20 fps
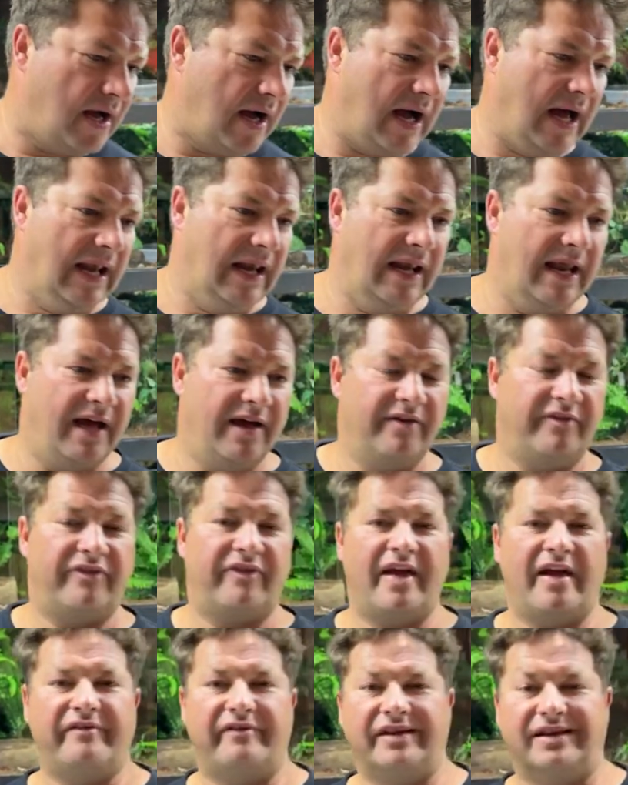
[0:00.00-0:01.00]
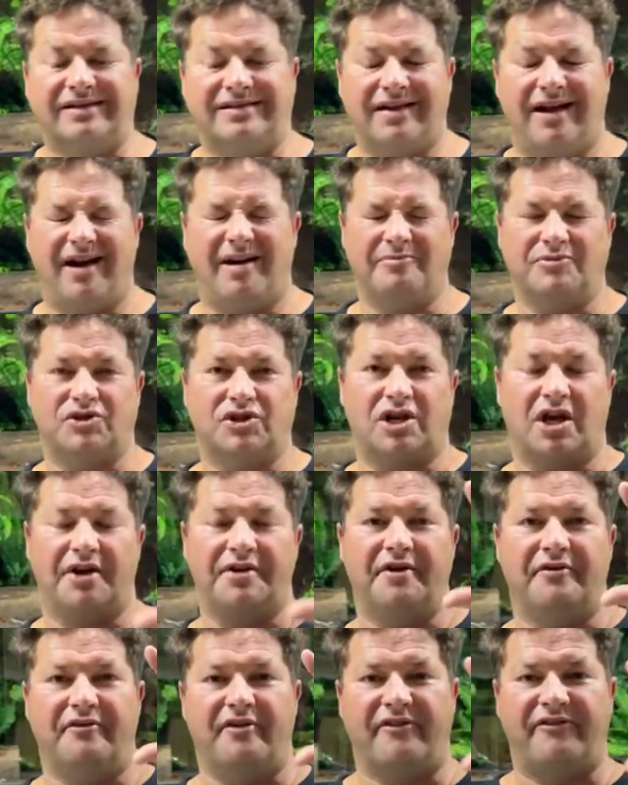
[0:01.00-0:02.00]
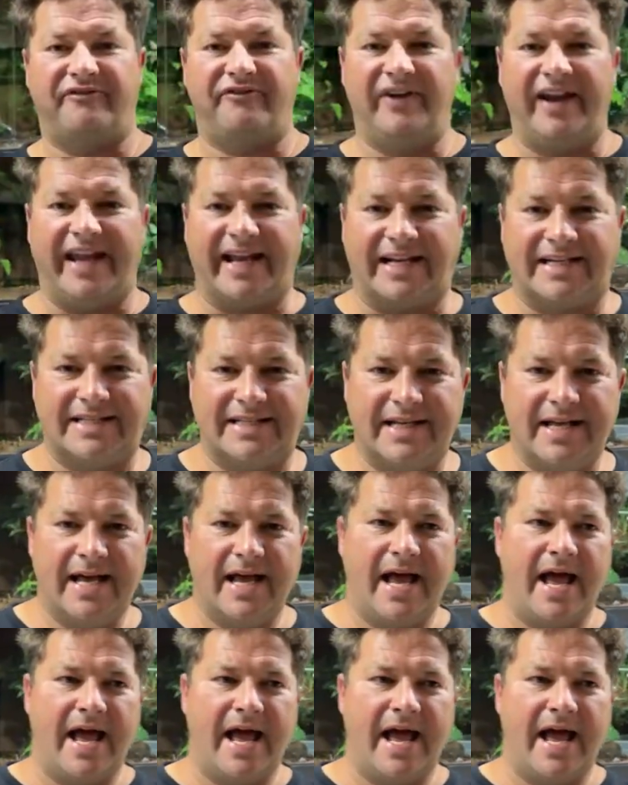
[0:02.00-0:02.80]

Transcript: I love having time to kind of reflect